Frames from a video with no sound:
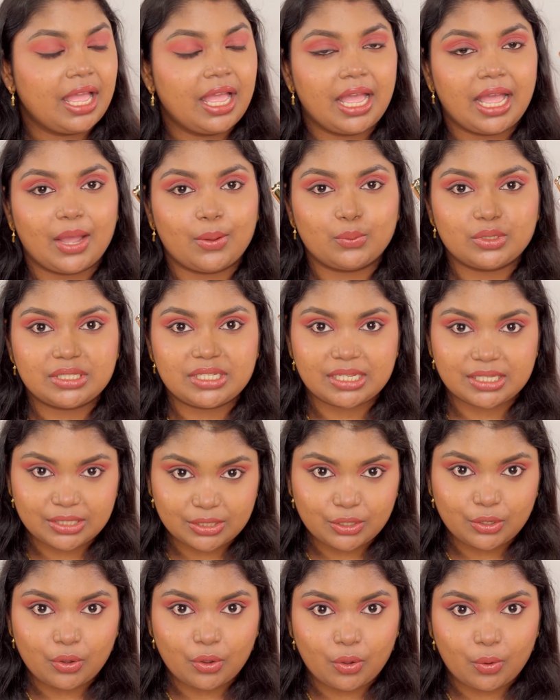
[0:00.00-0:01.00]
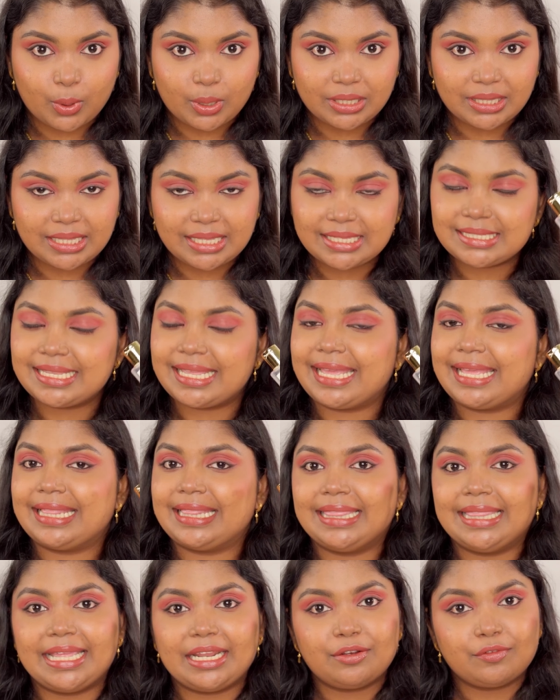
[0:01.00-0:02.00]
I would just go over this
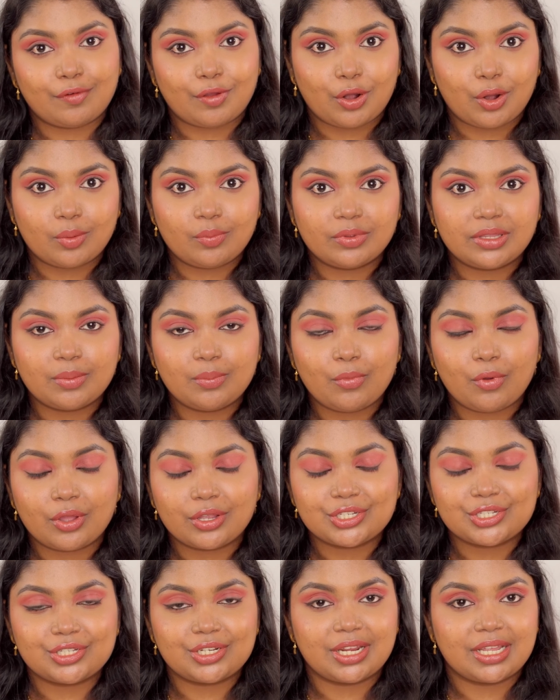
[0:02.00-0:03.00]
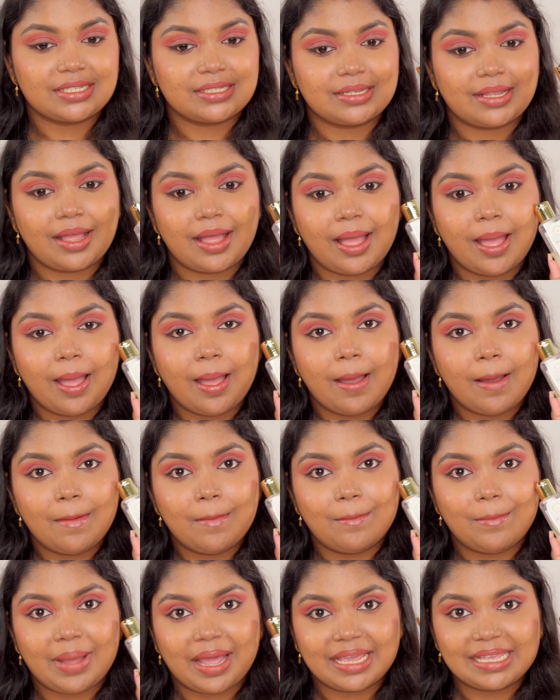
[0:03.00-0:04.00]
and then follow up with a moisturizer.
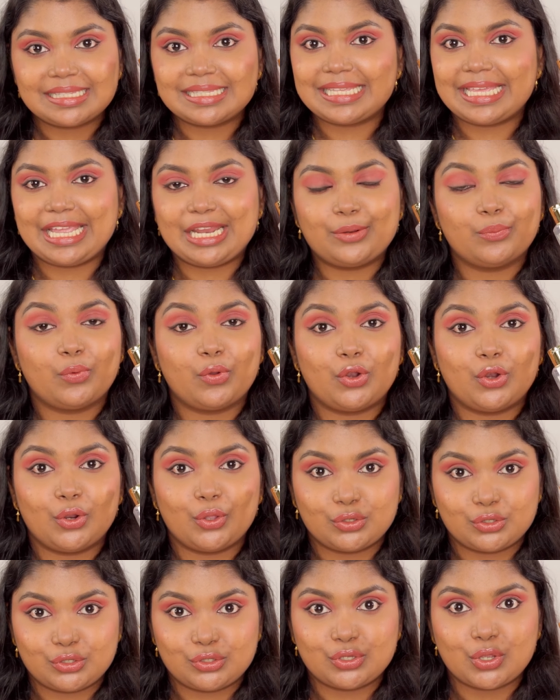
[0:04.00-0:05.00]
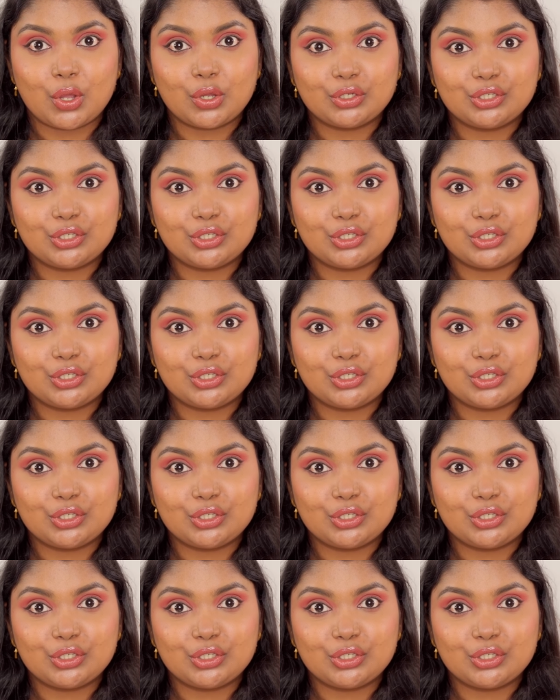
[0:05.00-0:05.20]
My skin would look so